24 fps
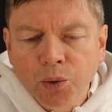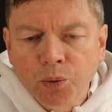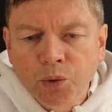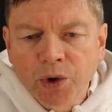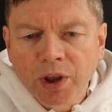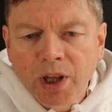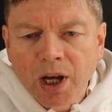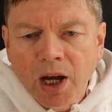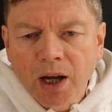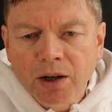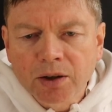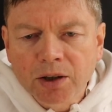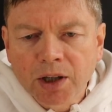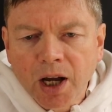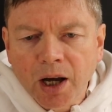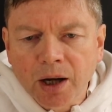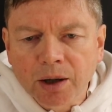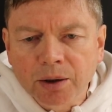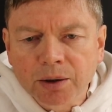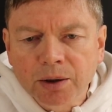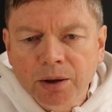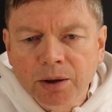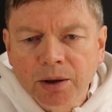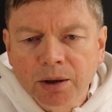Without
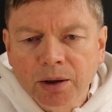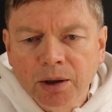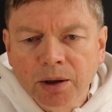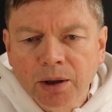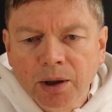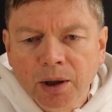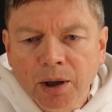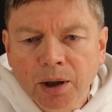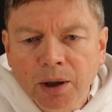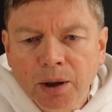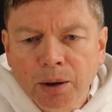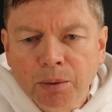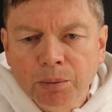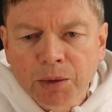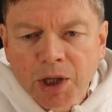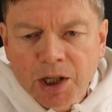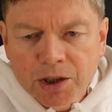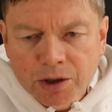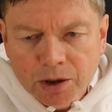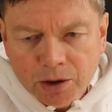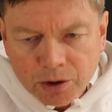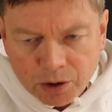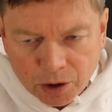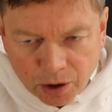doubt,
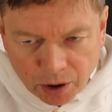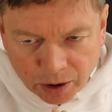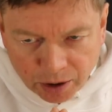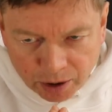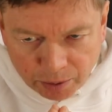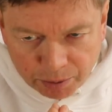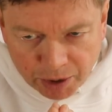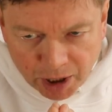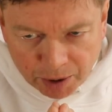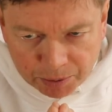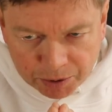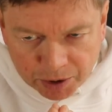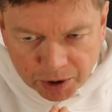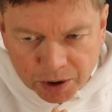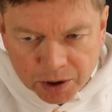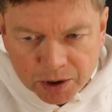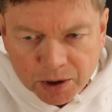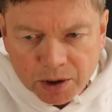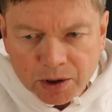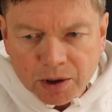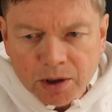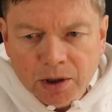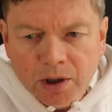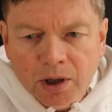Blessed John the
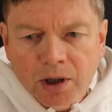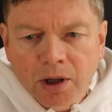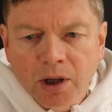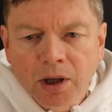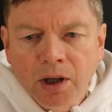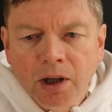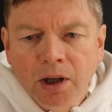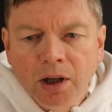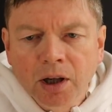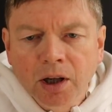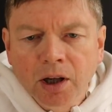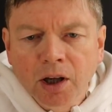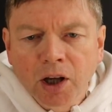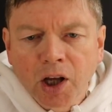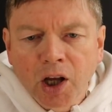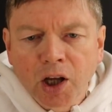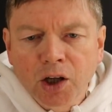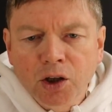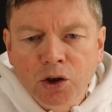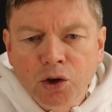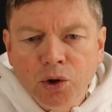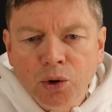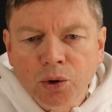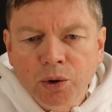Baptist
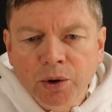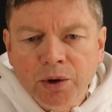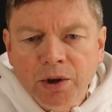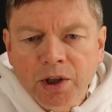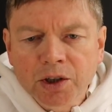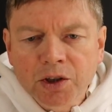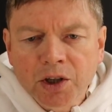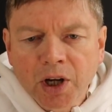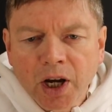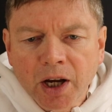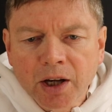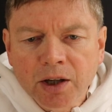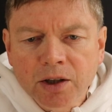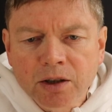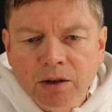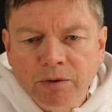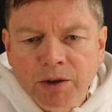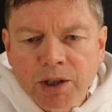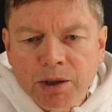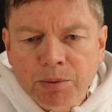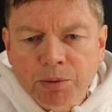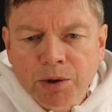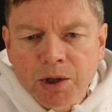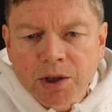endured the chains of
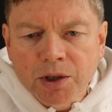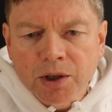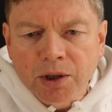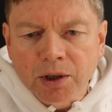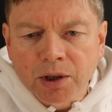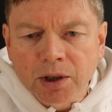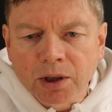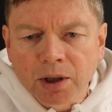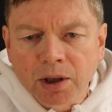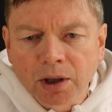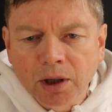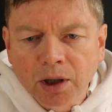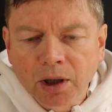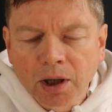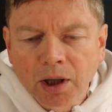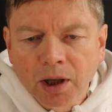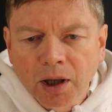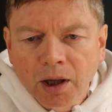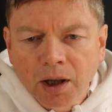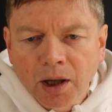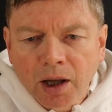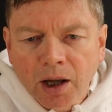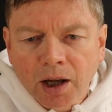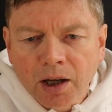his prison
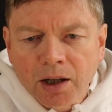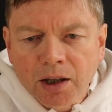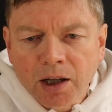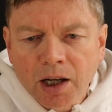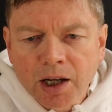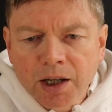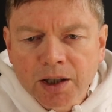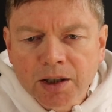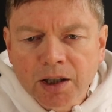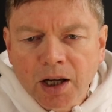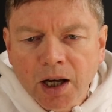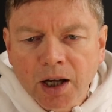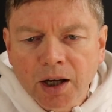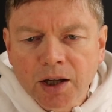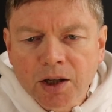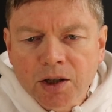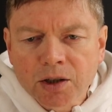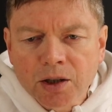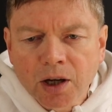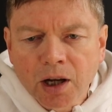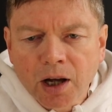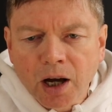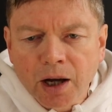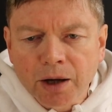and laid down
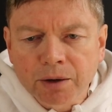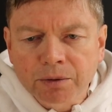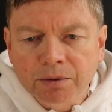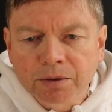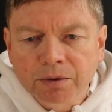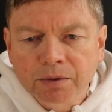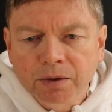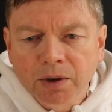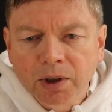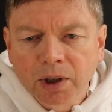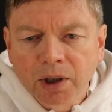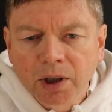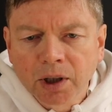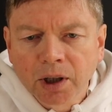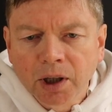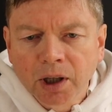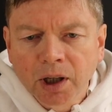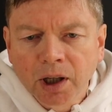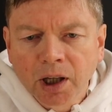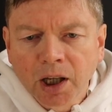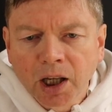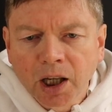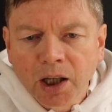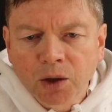his life
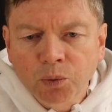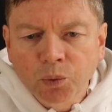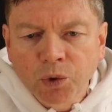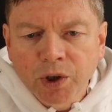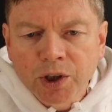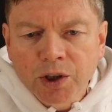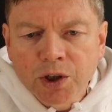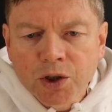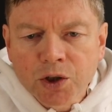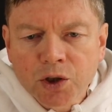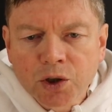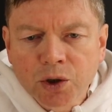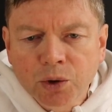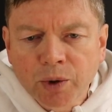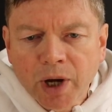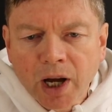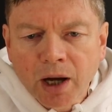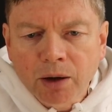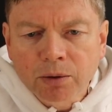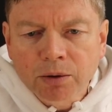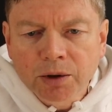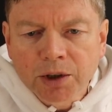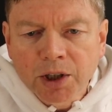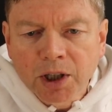in witness to
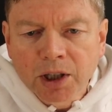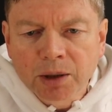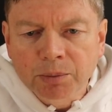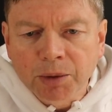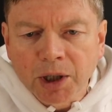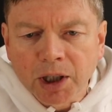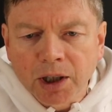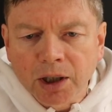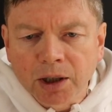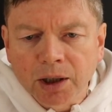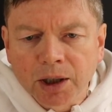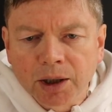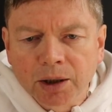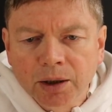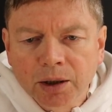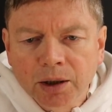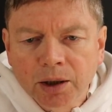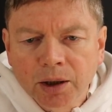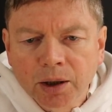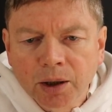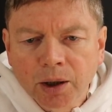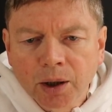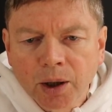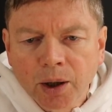our Redeemer,
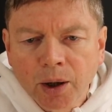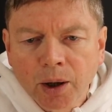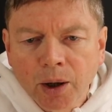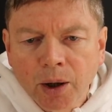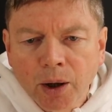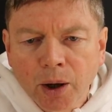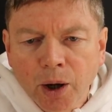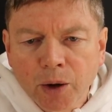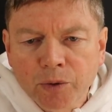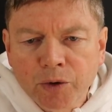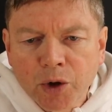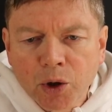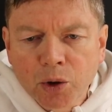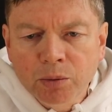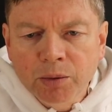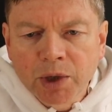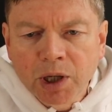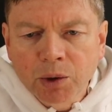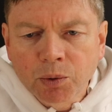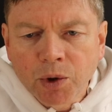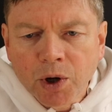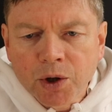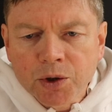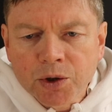of whom
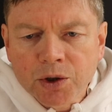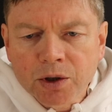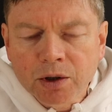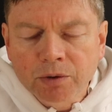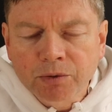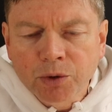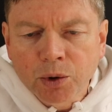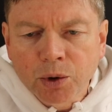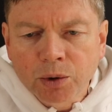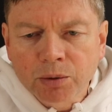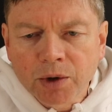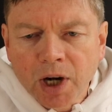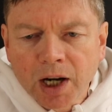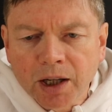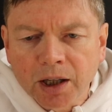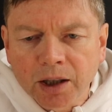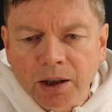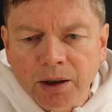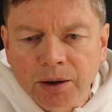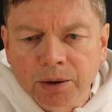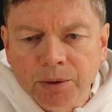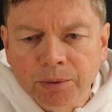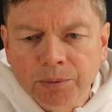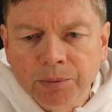he was the
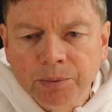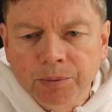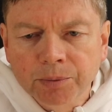forerunner.